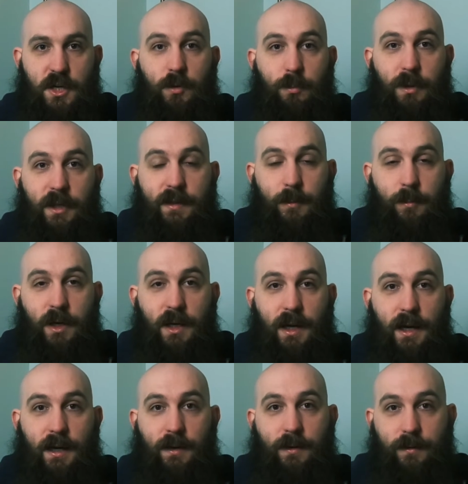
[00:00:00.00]
You meet them
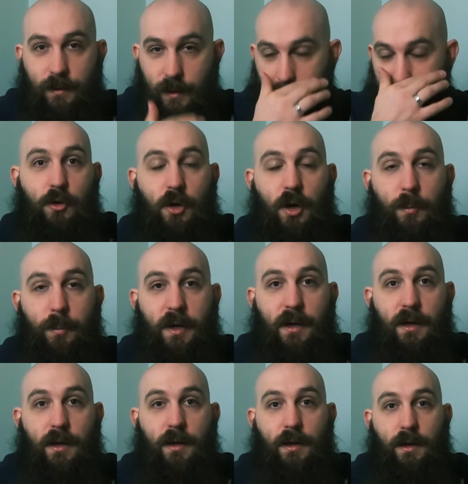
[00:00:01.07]
again, you come
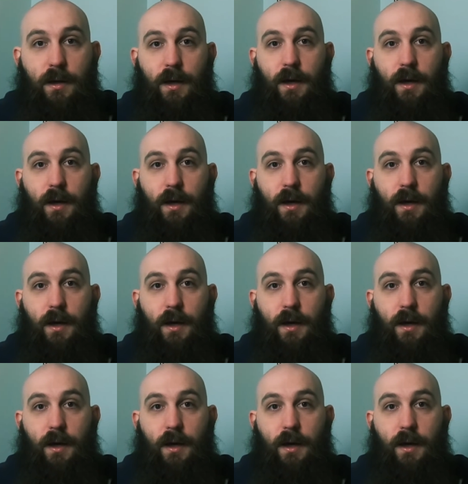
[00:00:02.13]
in,